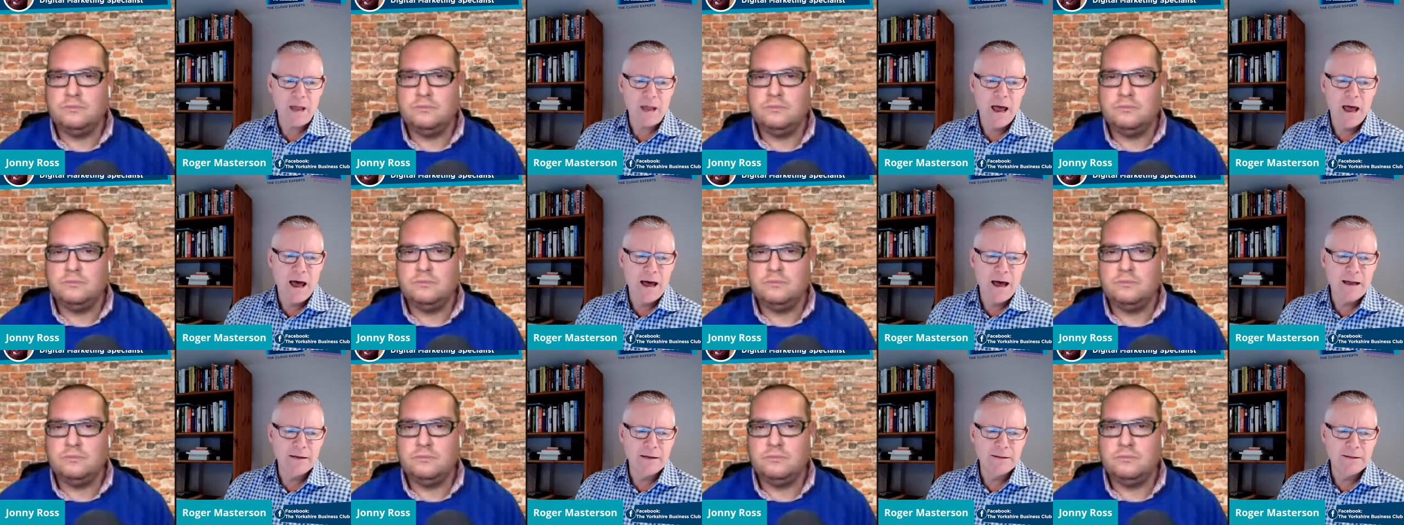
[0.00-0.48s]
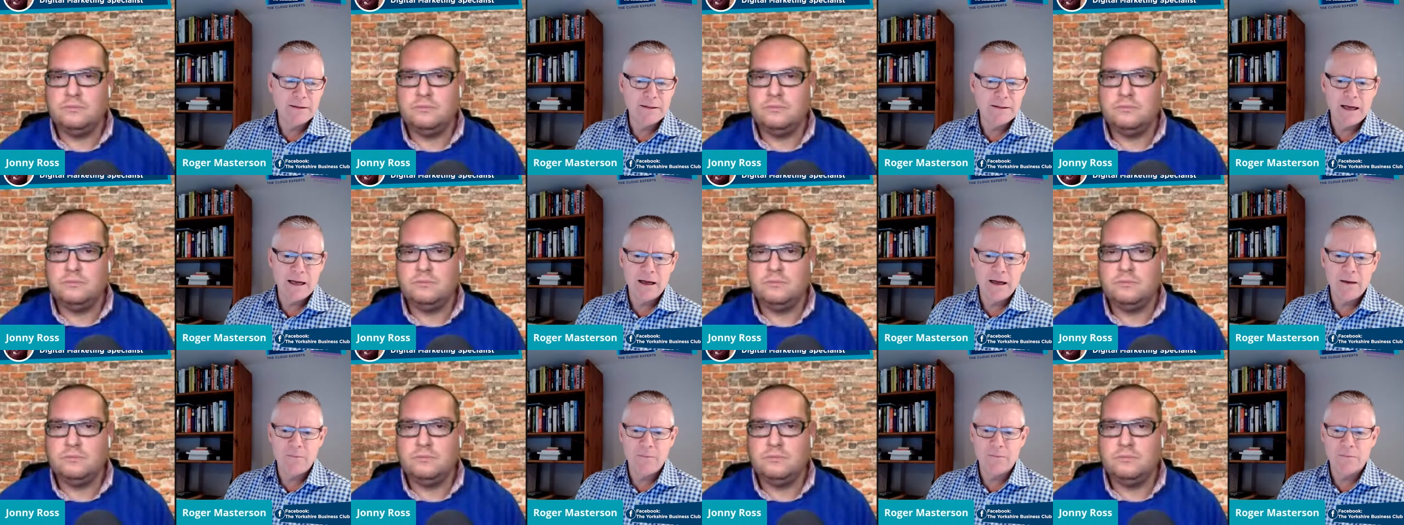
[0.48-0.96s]
Speaker 1: And
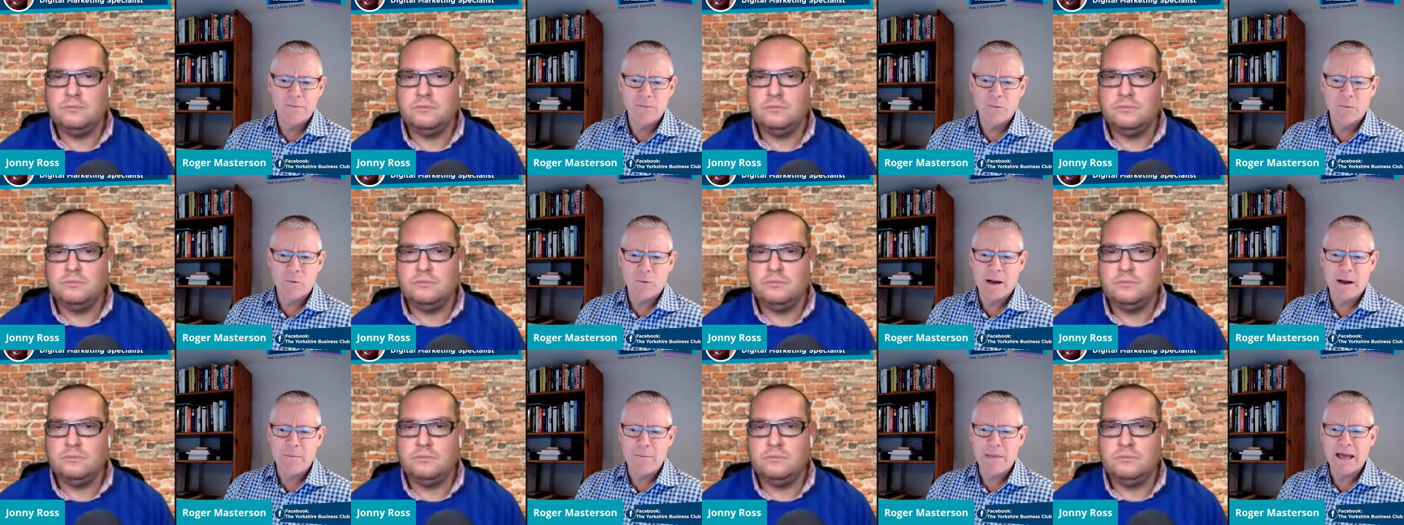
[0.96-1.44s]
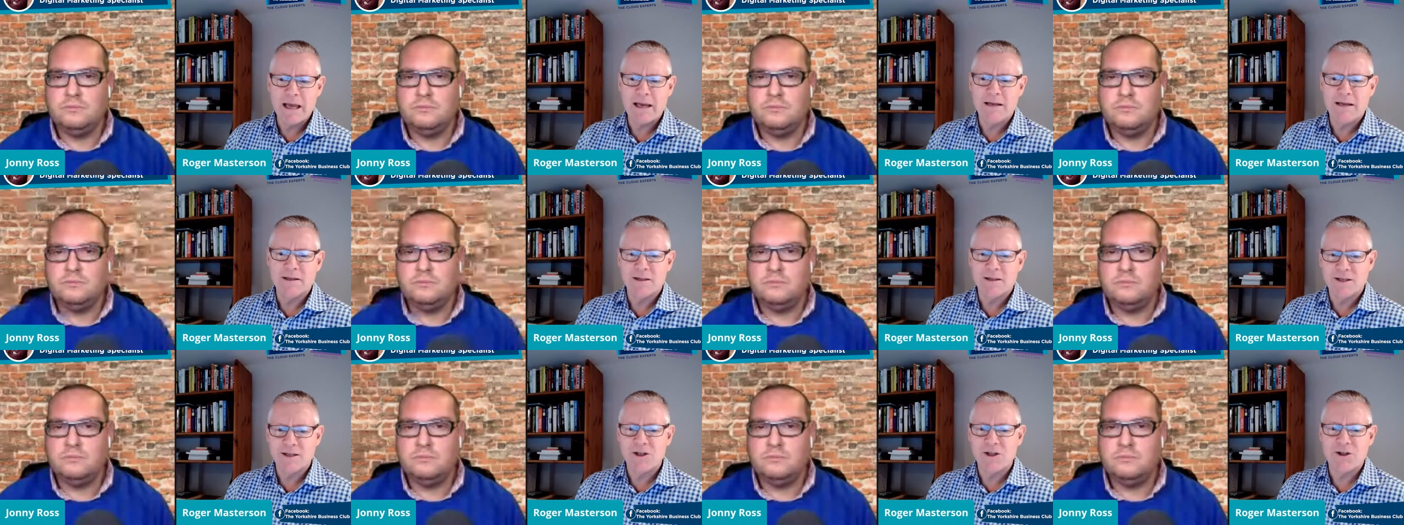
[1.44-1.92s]
um, when I'm
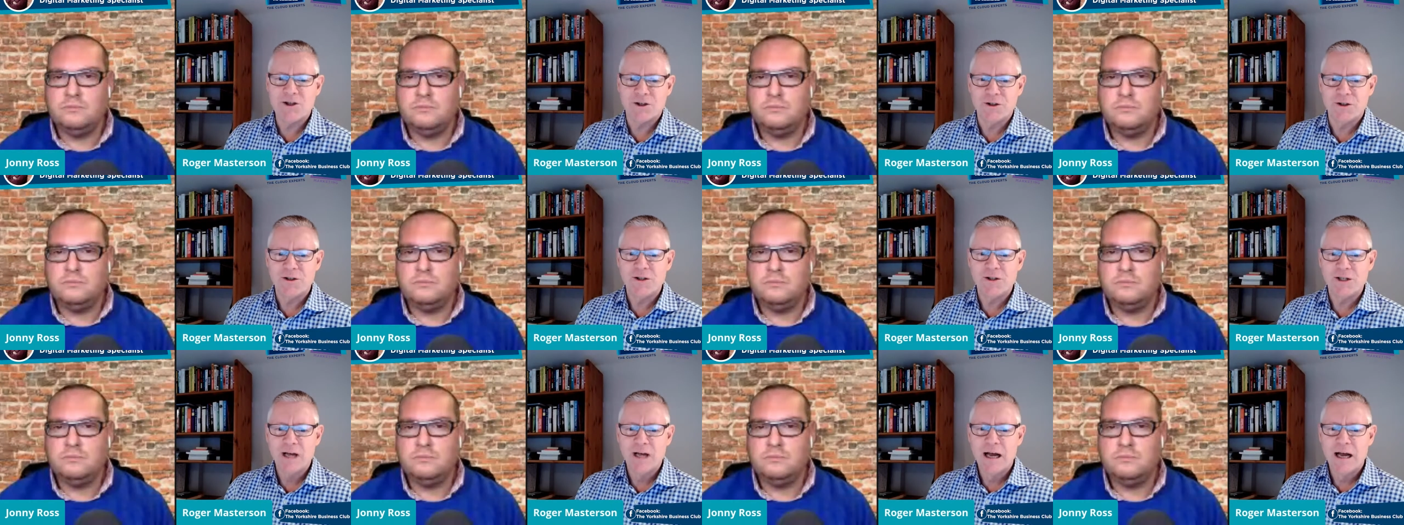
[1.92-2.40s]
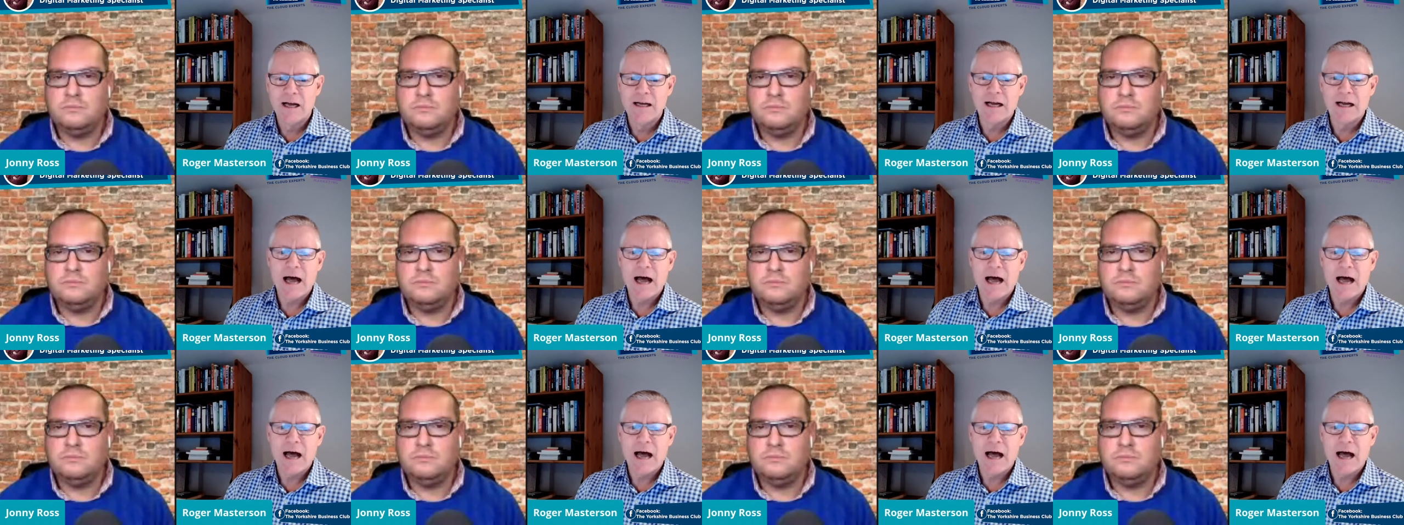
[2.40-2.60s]
making decisions,